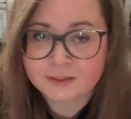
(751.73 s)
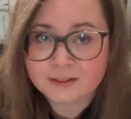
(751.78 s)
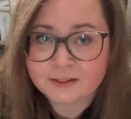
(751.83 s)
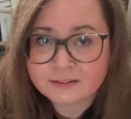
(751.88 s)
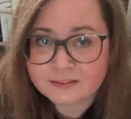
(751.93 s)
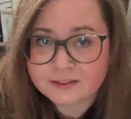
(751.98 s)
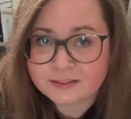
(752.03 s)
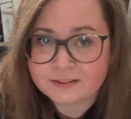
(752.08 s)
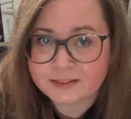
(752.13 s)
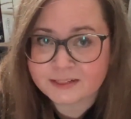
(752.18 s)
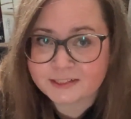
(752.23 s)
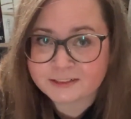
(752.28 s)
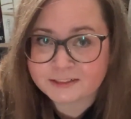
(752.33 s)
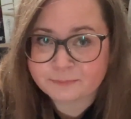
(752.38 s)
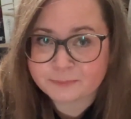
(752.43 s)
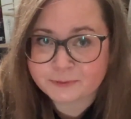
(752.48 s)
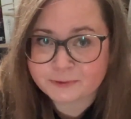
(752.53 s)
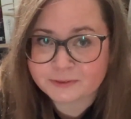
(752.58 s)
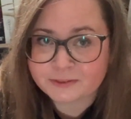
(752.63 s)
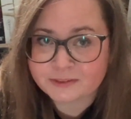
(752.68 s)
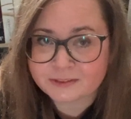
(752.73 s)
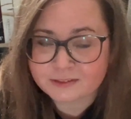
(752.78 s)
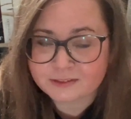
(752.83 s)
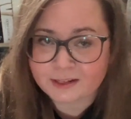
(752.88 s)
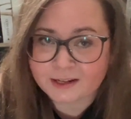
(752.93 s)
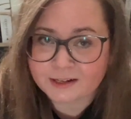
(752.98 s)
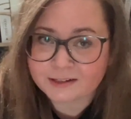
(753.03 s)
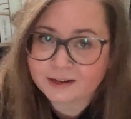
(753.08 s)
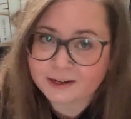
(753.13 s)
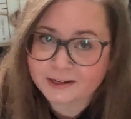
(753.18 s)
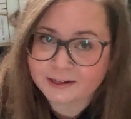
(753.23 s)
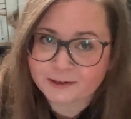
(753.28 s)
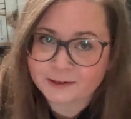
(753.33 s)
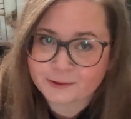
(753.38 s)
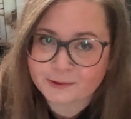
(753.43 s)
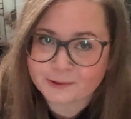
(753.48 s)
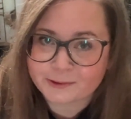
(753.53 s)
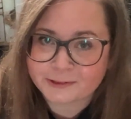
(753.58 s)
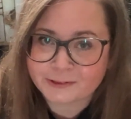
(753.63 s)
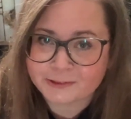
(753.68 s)
The next book that I
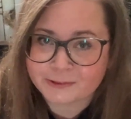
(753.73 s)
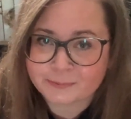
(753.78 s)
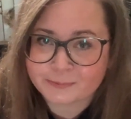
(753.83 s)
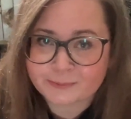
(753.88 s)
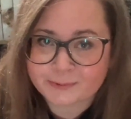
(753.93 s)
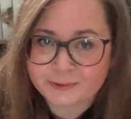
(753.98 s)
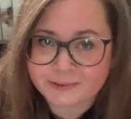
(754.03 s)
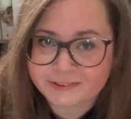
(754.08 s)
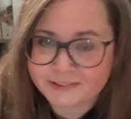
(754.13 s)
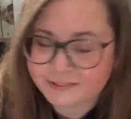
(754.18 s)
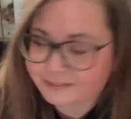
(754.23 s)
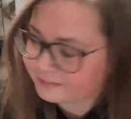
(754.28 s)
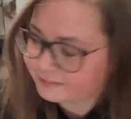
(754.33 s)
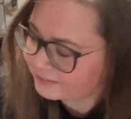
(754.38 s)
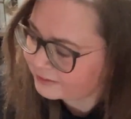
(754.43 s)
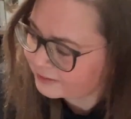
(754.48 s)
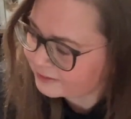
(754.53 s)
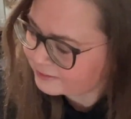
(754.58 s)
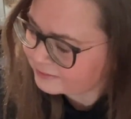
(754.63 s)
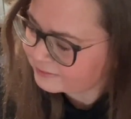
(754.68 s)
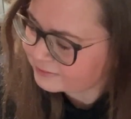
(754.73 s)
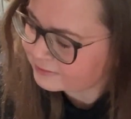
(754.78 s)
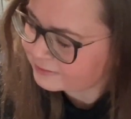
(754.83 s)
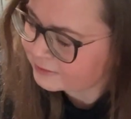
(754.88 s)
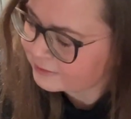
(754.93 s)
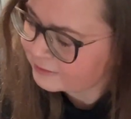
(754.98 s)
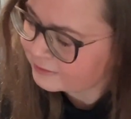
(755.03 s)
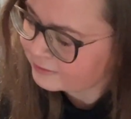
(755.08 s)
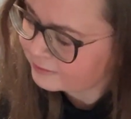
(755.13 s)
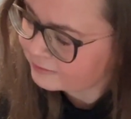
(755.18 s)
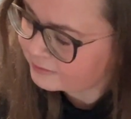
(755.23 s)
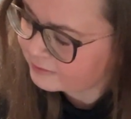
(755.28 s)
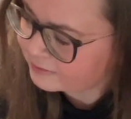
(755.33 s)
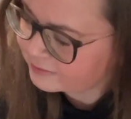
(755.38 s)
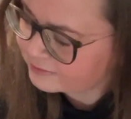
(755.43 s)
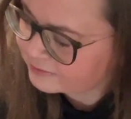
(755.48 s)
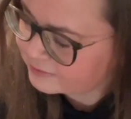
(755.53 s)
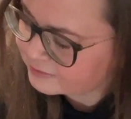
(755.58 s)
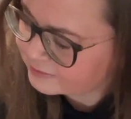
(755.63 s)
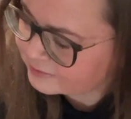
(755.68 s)
got was this.
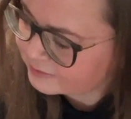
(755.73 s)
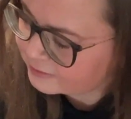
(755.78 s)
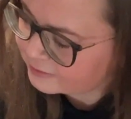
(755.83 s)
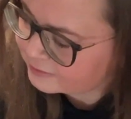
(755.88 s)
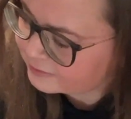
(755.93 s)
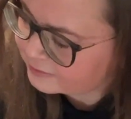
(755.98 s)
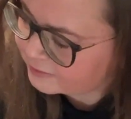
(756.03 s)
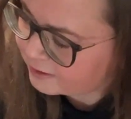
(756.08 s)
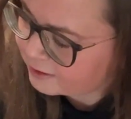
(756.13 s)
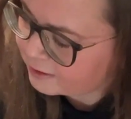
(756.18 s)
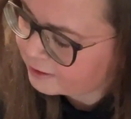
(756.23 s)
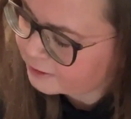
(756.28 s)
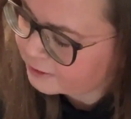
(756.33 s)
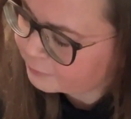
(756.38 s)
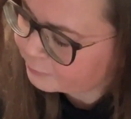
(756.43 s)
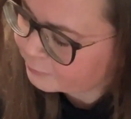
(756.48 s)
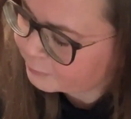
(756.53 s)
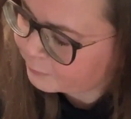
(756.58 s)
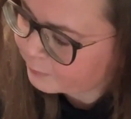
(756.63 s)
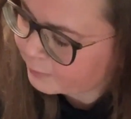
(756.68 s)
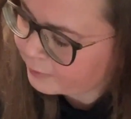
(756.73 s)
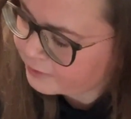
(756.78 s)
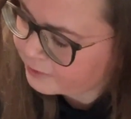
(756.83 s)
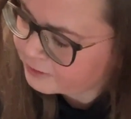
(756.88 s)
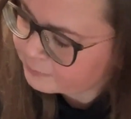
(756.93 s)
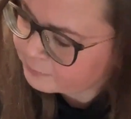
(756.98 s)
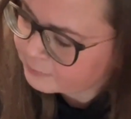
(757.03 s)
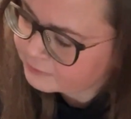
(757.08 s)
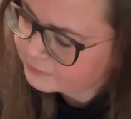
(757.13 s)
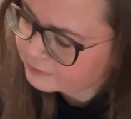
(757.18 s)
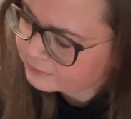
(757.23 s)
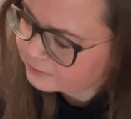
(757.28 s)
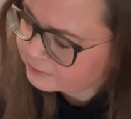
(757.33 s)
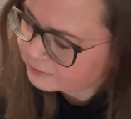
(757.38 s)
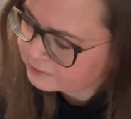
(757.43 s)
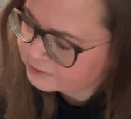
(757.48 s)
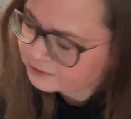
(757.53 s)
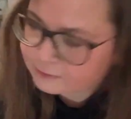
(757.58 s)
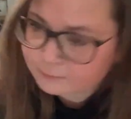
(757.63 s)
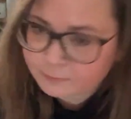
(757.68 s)
This is In the Eye of the Wild by
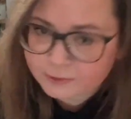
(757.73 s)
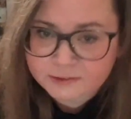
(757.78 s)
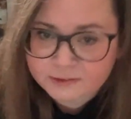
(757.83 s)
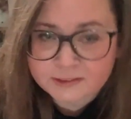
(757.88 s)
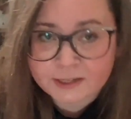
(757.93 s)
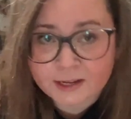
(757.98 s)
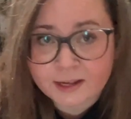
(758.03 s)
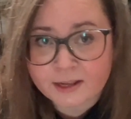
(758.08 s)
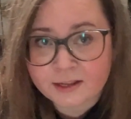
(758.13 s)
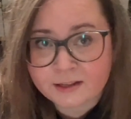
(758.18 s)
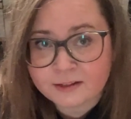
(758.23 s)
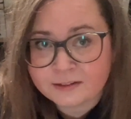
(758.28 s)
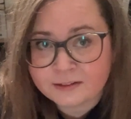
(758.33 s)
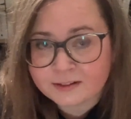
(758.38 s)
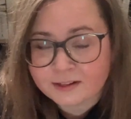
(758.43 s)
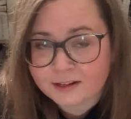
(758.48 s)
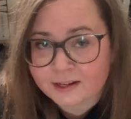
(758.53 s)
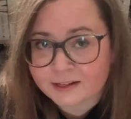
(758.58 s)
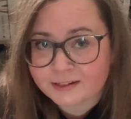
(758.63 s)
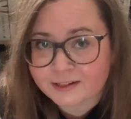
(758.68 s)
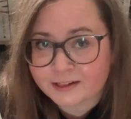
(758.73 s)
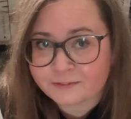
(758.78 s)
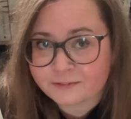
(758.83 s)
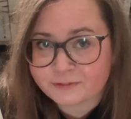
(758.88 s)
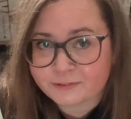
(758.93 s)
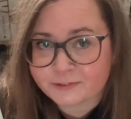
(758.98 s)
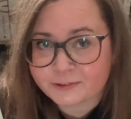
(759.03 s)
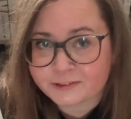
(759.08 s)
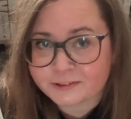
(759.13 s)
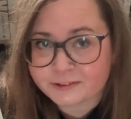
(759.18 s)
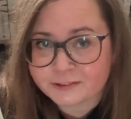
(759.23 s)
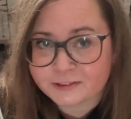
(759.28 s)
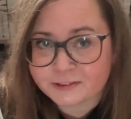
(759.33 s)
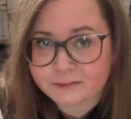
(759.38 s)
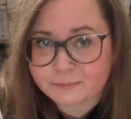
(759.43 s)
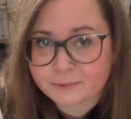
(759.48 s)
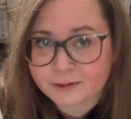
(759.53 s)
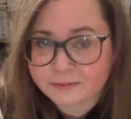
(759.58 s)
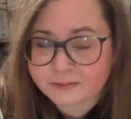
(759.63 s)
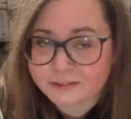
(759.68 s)
Natasha Martin, and I first heard
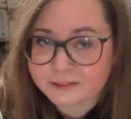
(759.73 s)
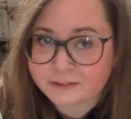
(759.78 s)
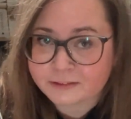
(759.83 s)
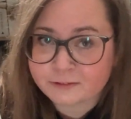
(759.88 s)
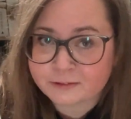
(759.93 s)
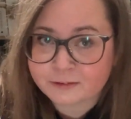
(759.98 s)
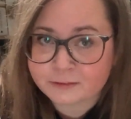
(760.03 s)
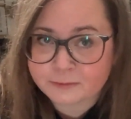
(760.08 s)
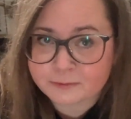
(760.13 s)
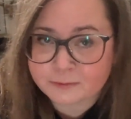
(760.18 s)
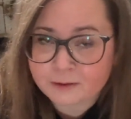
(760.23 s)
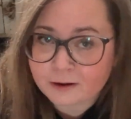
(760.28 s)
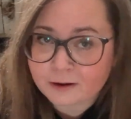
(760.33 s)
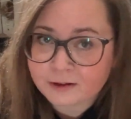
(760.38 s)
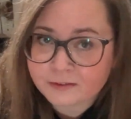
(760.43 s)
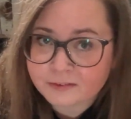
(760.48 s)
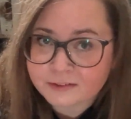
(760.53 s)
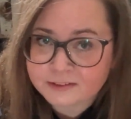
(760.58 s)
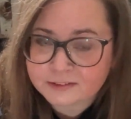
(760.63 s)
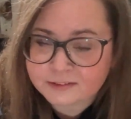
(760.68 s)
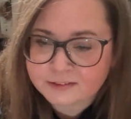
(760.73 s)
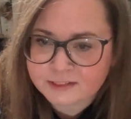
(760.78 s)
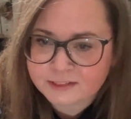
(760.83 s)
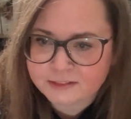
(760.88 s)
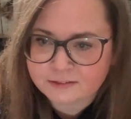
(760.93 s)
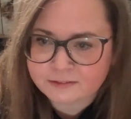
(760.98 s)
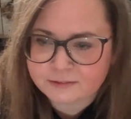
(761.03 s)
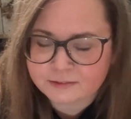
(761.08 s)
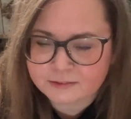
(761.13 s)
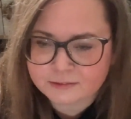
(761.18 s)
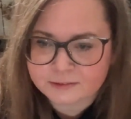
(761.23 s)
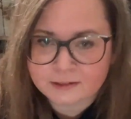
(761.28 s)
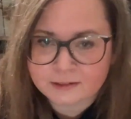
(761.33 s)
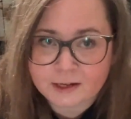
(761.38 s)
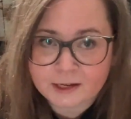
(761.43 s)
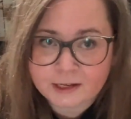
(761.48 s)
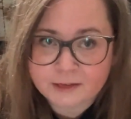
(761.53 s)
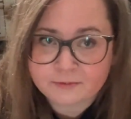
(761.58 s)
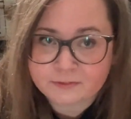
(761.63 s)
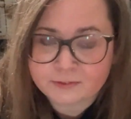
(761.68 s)
about it through Anna's channel.
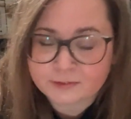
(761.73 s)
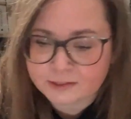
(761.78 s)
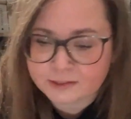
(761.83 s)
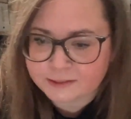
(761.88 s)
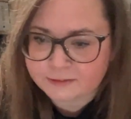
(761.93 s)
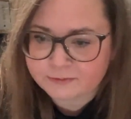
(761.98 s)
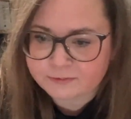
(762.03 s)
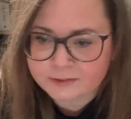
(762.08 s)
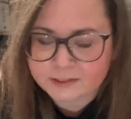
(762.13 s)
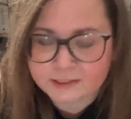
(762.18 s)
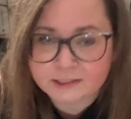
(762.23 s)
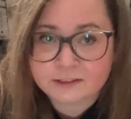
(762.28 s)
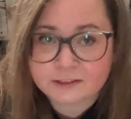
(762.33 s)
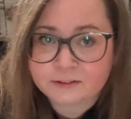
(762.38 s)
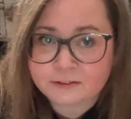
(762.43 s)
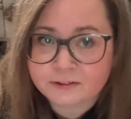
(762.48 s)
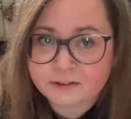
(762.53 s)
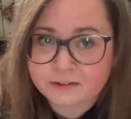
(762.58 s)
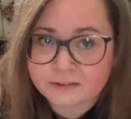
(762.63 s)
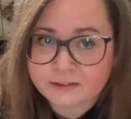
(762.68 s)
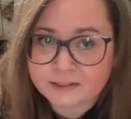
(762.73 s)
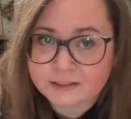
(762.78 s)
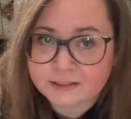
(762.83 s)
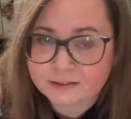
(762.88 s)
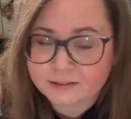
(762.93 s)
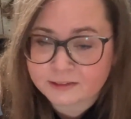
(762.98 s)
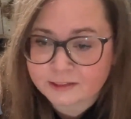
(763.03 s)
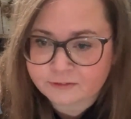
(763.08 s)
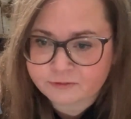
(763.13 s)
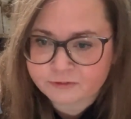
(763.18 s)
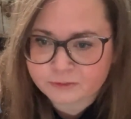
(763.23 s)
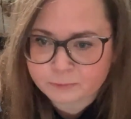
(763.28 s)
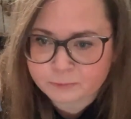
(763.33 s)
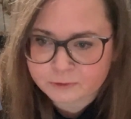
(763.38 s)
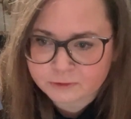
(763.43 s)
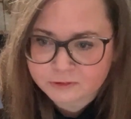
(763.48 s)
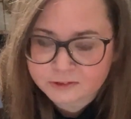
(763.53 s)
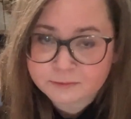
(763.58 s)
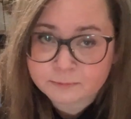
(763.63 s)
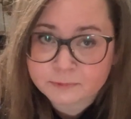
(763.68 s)
I will leave link to her in the info
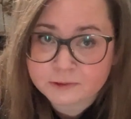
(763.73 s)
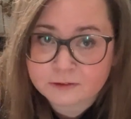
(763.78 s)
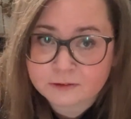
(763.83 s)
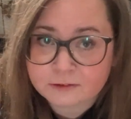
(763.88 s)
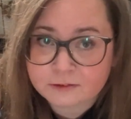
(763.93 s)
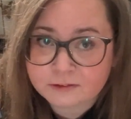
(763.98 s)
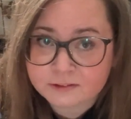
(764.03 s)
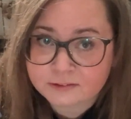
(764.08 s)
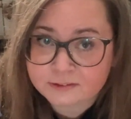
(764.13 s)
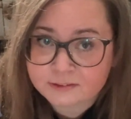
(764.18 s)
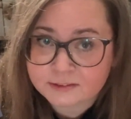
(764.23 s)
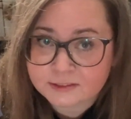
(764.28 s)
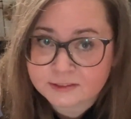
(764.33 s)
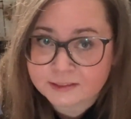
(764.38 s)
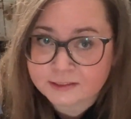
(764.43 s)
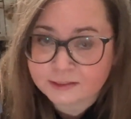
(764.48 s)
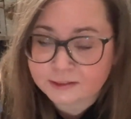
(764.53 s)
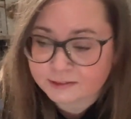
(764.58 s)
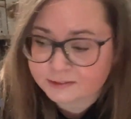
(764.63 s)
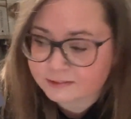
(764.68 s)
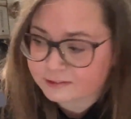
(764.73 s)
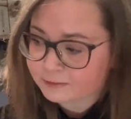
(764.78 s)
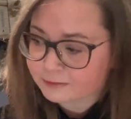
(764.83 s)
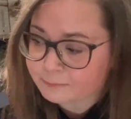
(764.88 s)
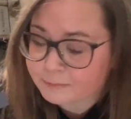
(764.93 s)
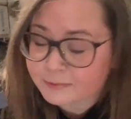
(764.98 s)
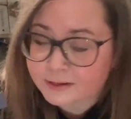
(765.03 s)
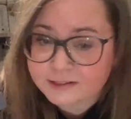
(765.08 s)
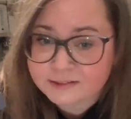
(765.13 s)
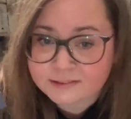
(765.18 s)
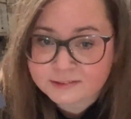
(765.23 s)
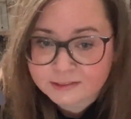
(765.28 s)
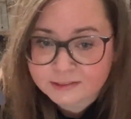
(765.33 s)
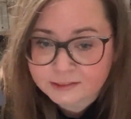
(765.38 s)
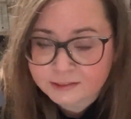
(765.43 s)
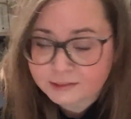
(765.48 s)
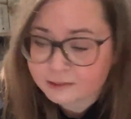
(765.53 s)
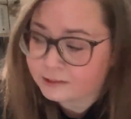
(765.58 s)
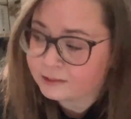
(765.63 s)
box because she is amazing.